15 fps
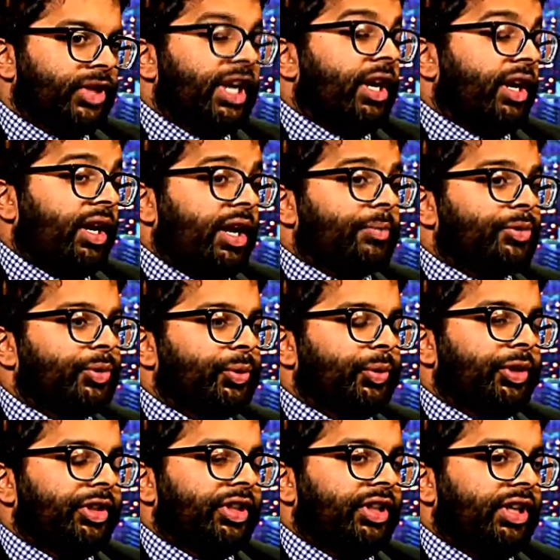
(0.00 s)
Yeah,
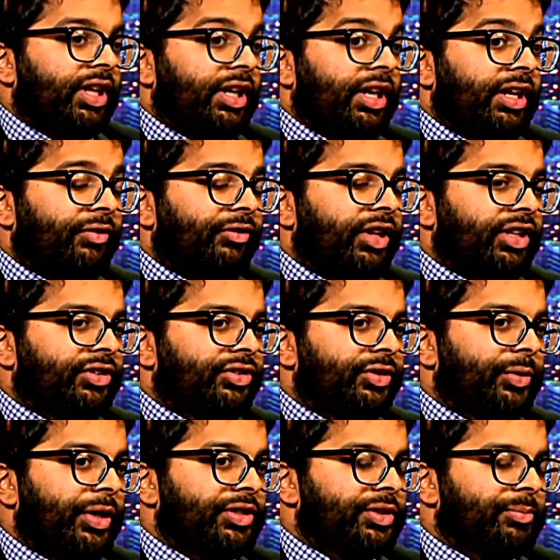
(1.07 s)
absolutely.
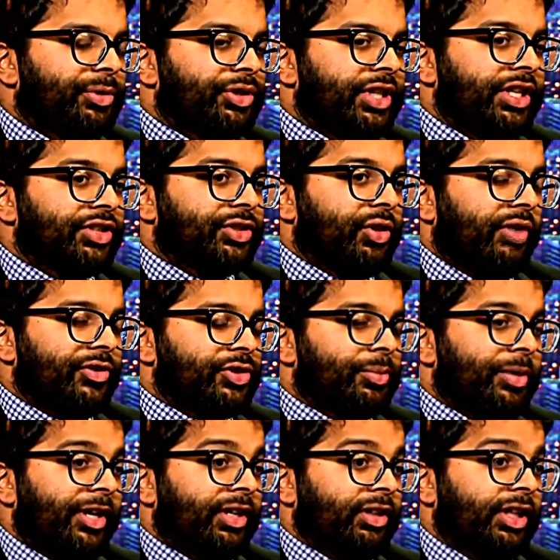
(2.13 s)
As it pertains to Officer
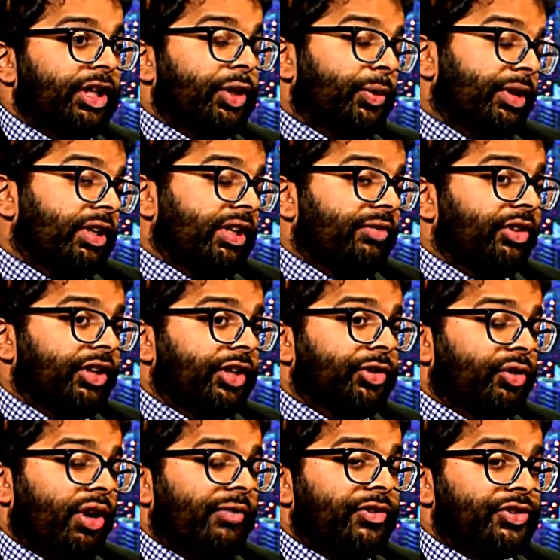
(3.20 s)
Pantaleo and even the
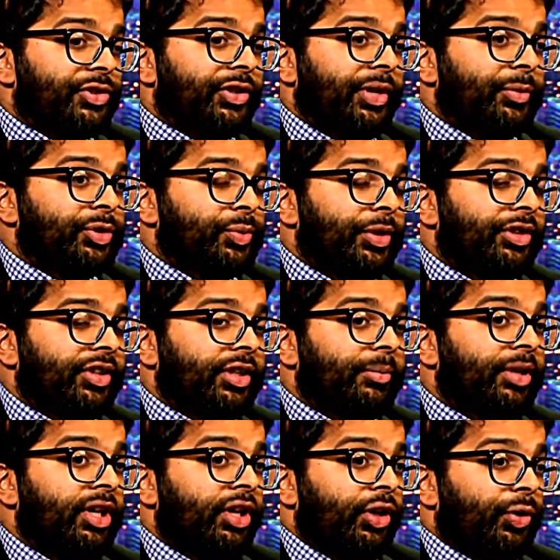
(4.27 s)
other officer that was with
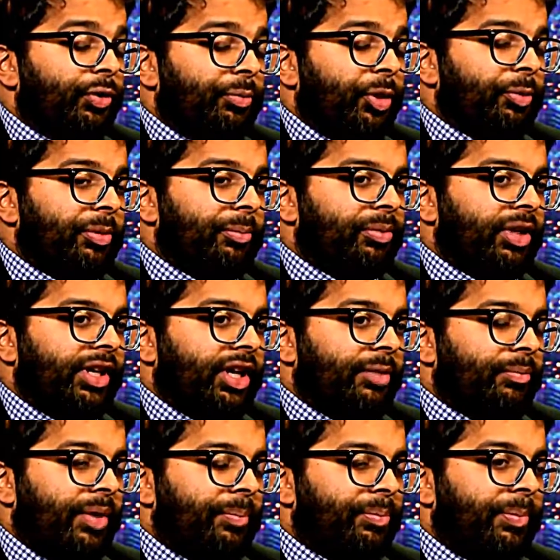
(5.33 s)
him, who have both been
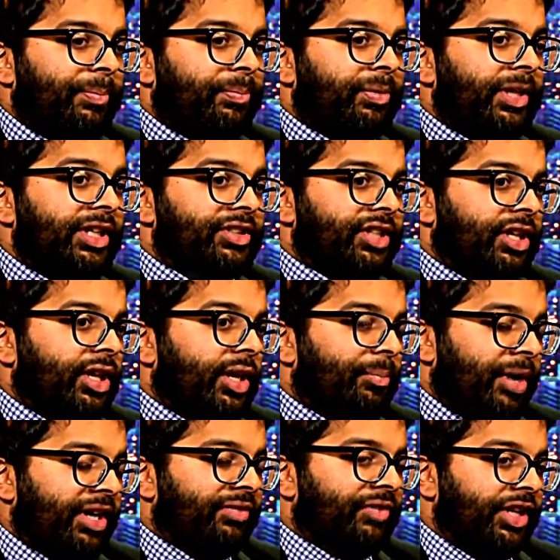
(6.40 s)
placed on
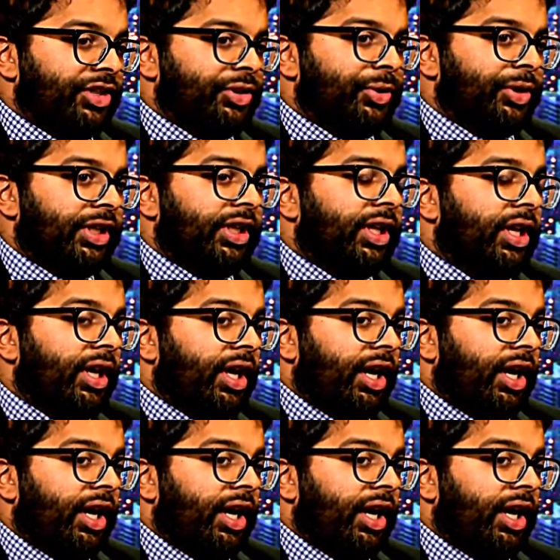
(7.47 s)
modified duty,